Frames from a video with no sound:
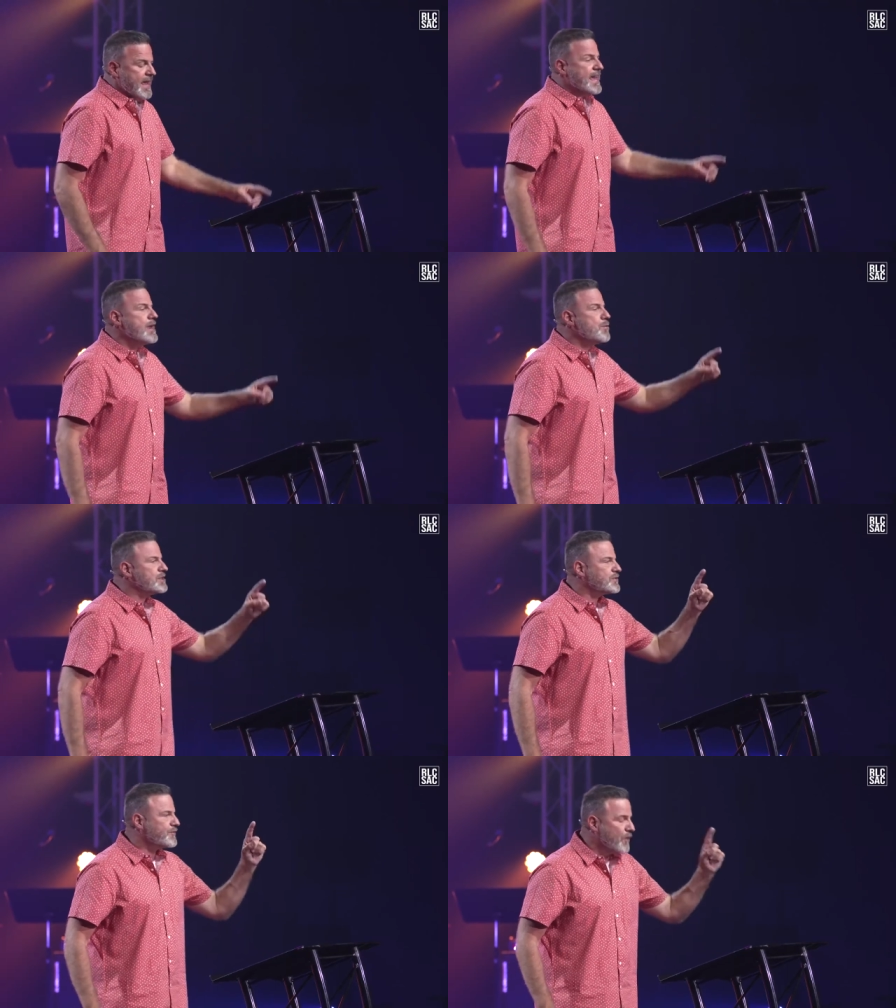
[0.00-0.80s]
He
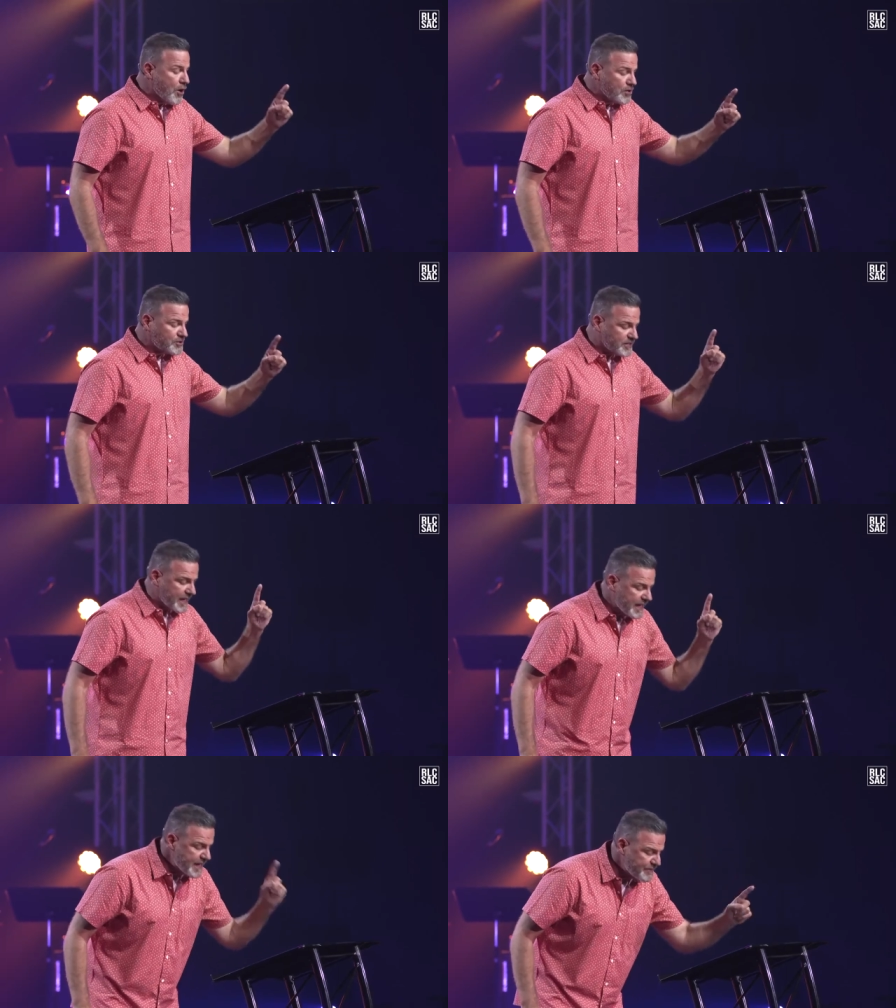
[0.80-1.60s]
was first
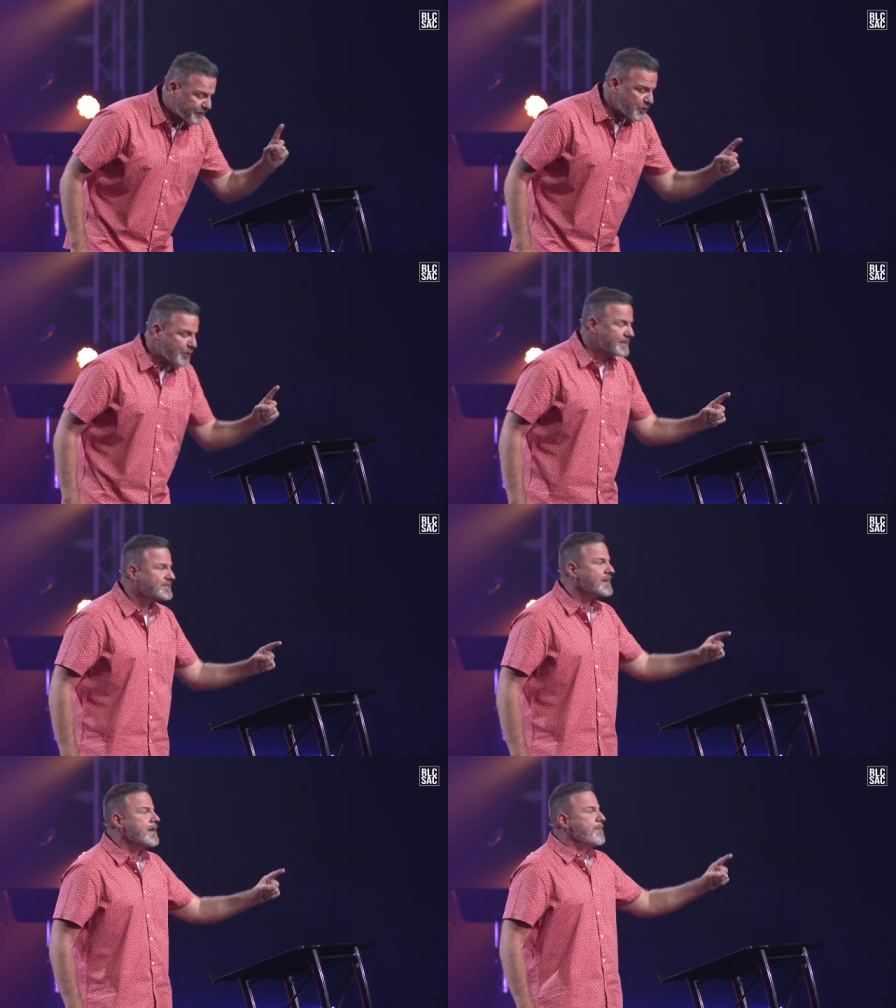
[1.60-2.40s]

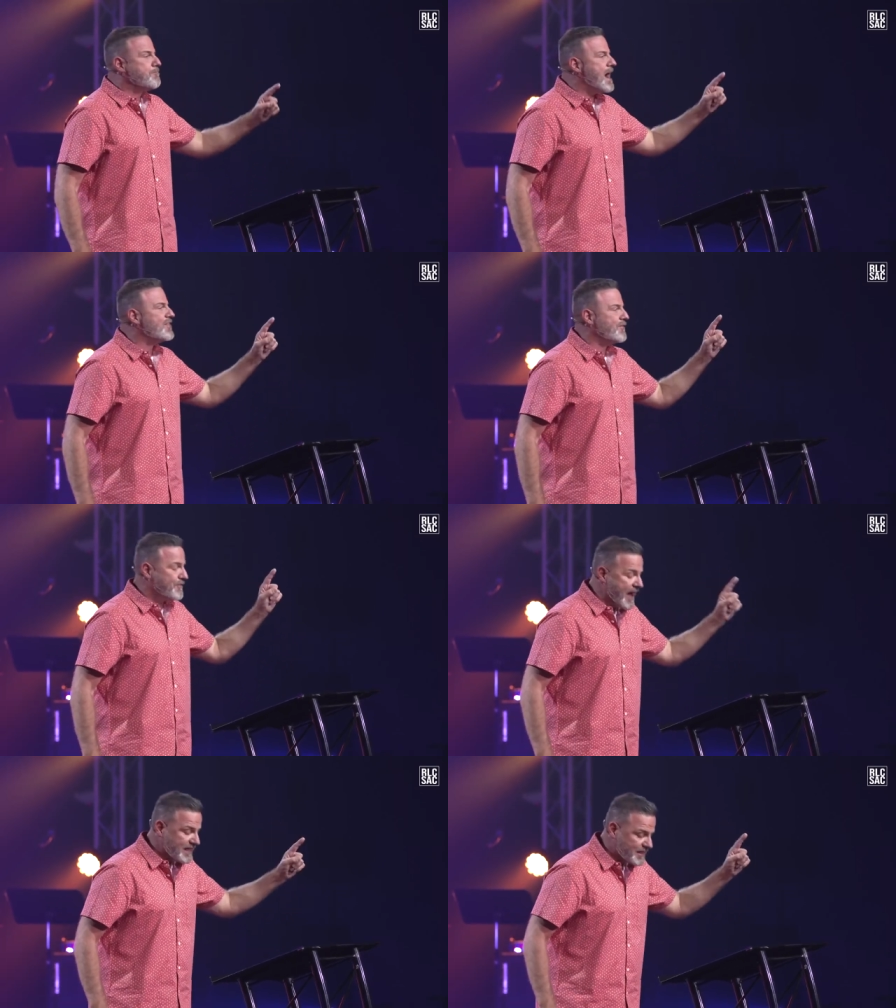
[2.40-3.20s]
influenced by the
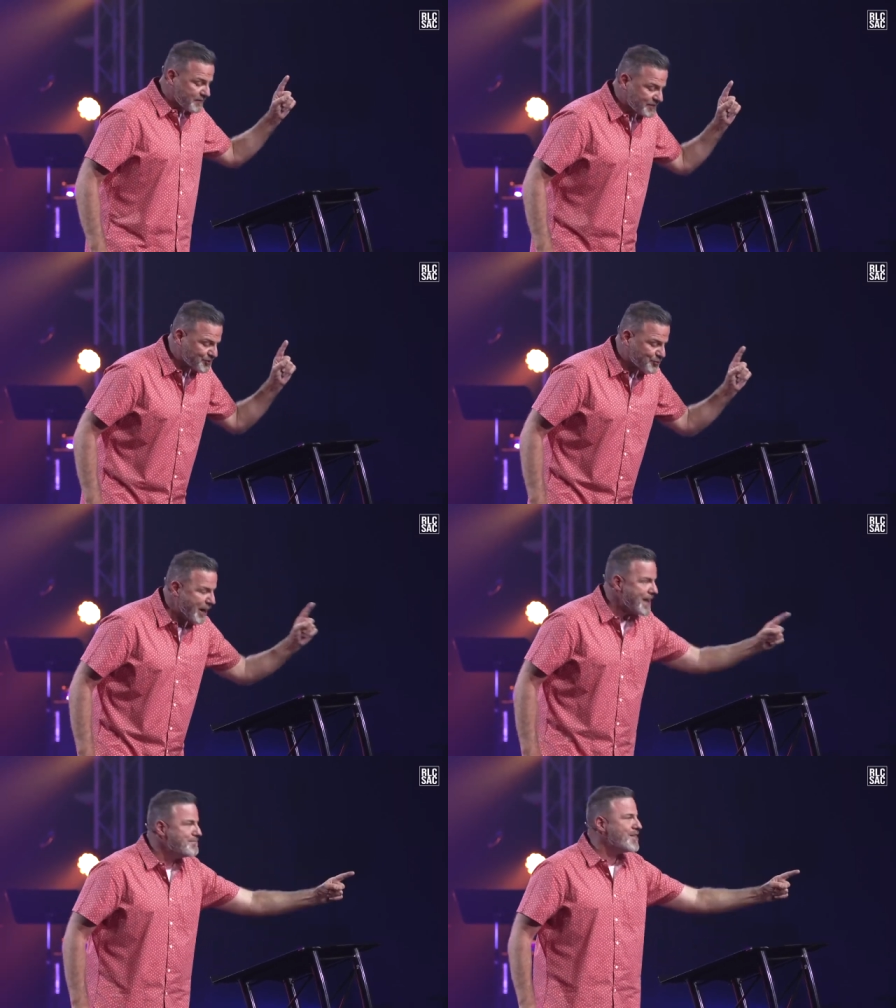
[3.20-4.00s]
faith of his
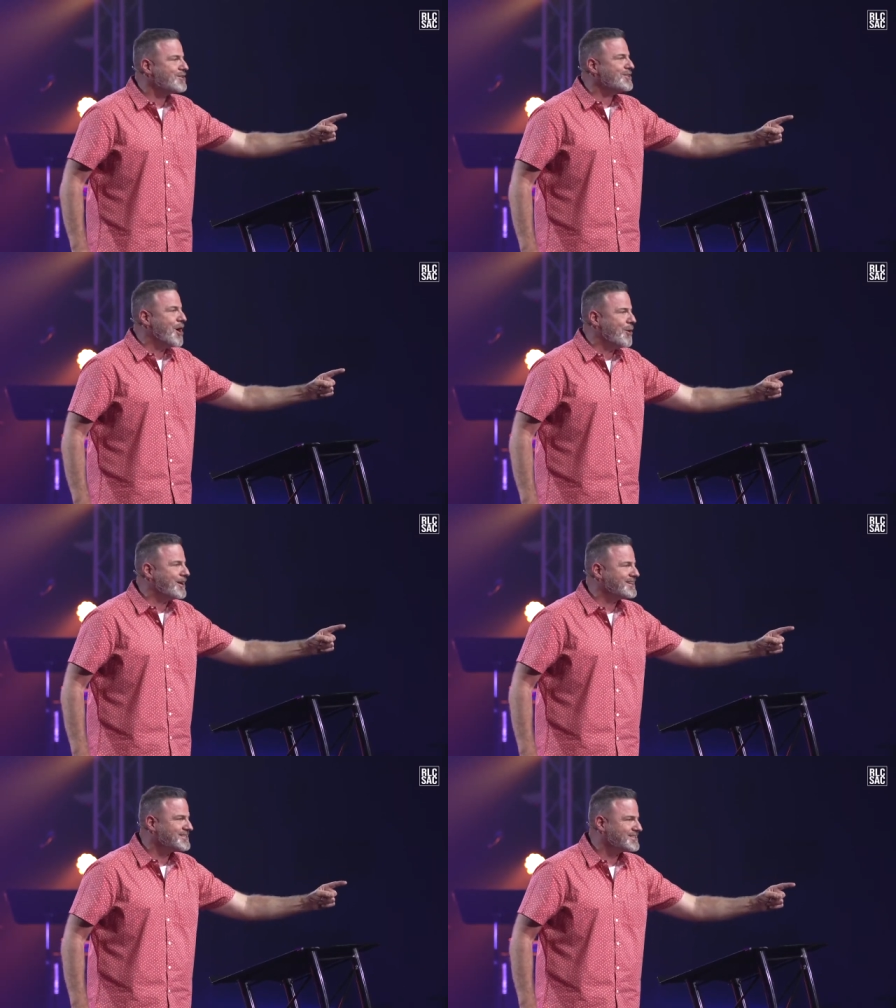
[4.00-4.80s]
grandmother
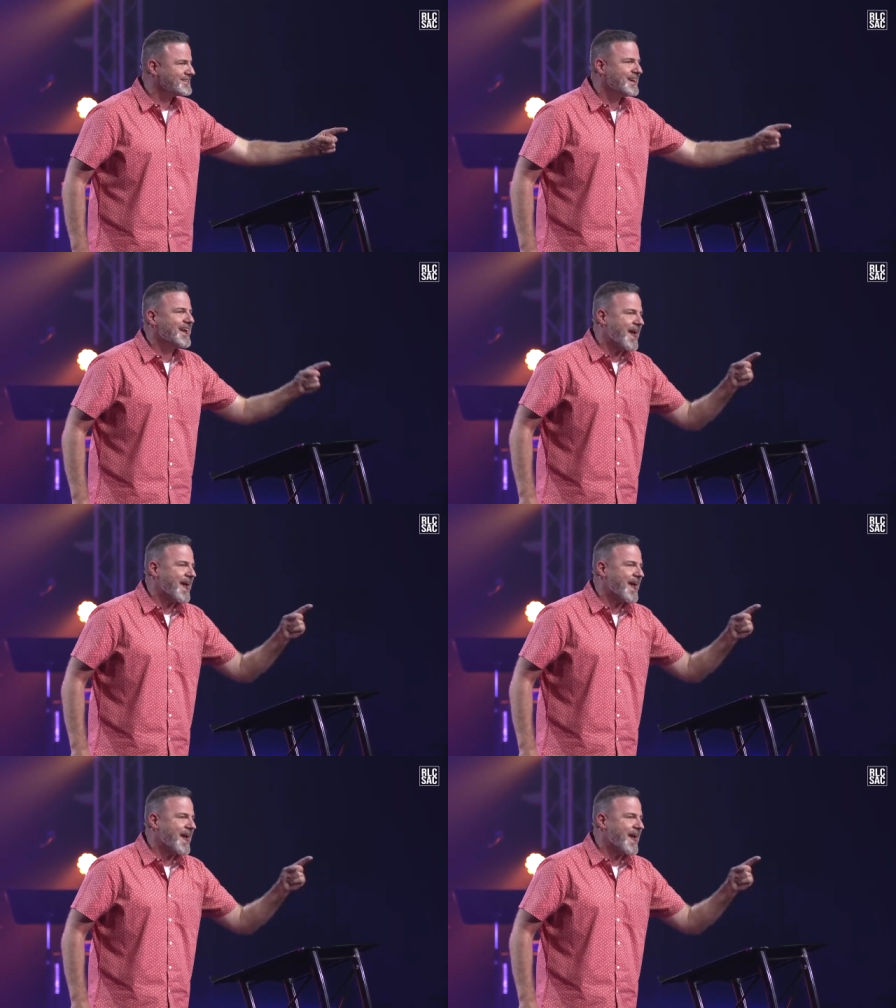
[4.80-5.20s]
Lois